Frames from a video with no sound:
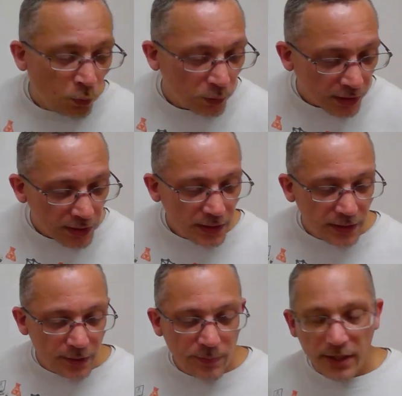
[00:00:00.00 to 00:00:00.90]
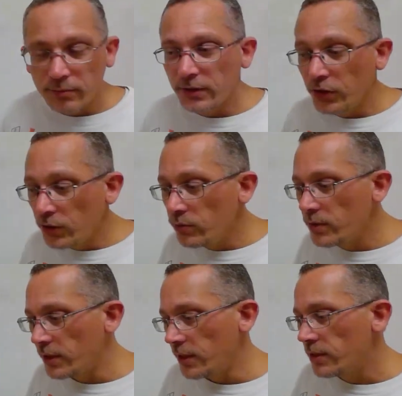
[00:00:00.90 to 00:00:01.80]
we're going to need to be able to
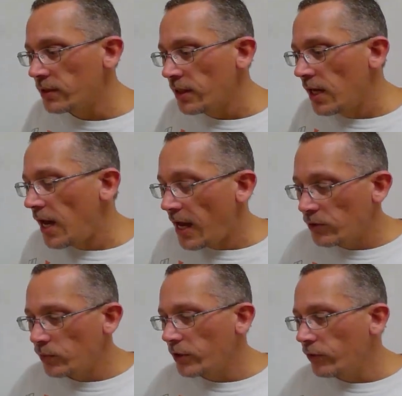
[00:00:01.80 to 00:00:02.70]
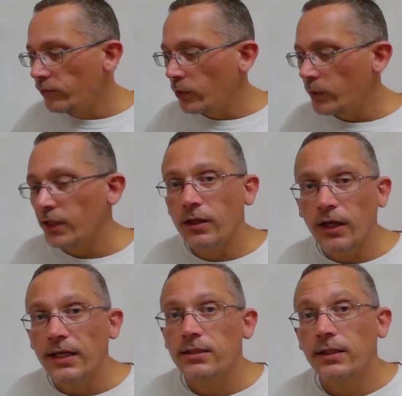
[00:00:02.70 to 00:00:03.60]
use this as we go forward in
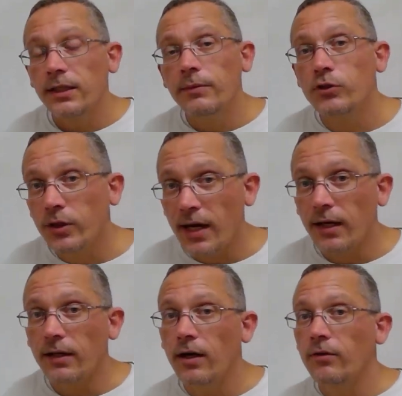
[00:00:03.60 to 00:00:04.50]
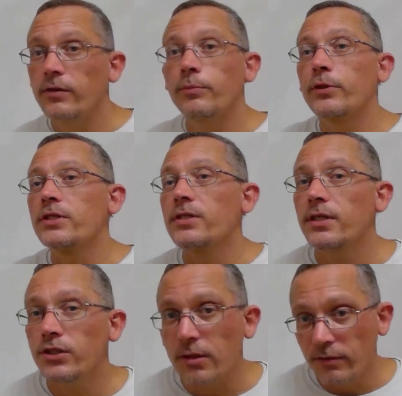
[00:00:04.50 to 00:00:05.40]
class to keep track of the
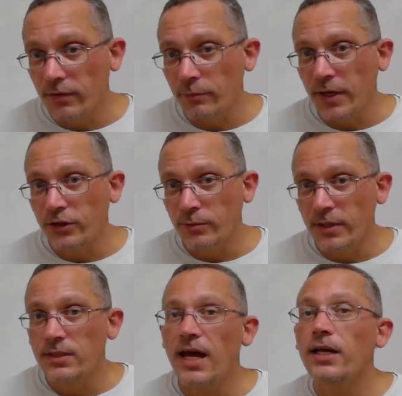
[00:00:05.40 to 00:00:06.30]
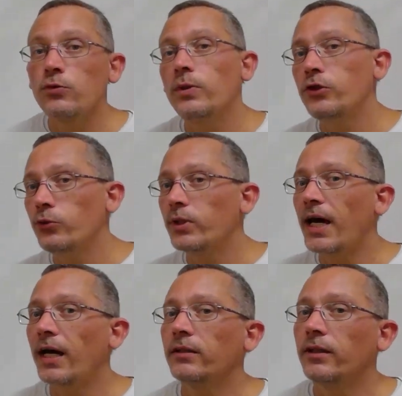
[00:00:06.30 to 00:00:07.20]
precision of our measurements as we do
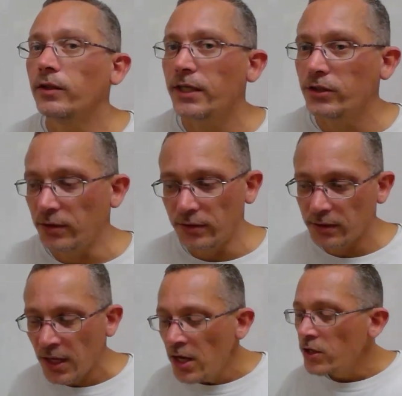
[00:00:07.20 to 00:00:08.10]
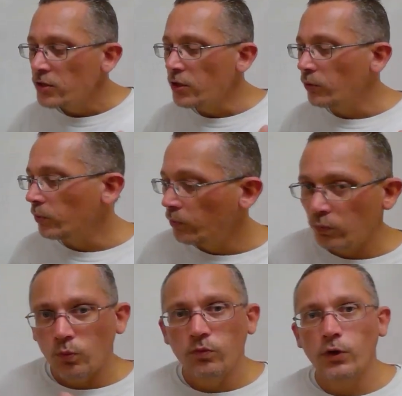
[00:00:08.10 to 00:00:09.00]
calculations. So
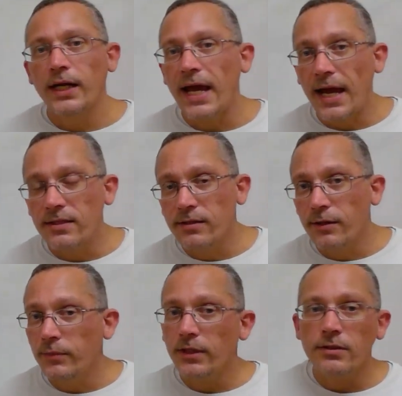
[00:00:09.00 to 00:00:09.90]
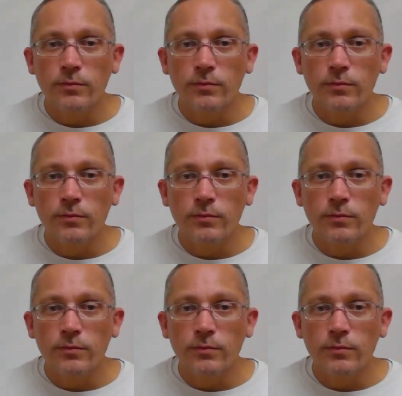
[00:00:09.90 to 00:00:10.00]
if we're going to add something,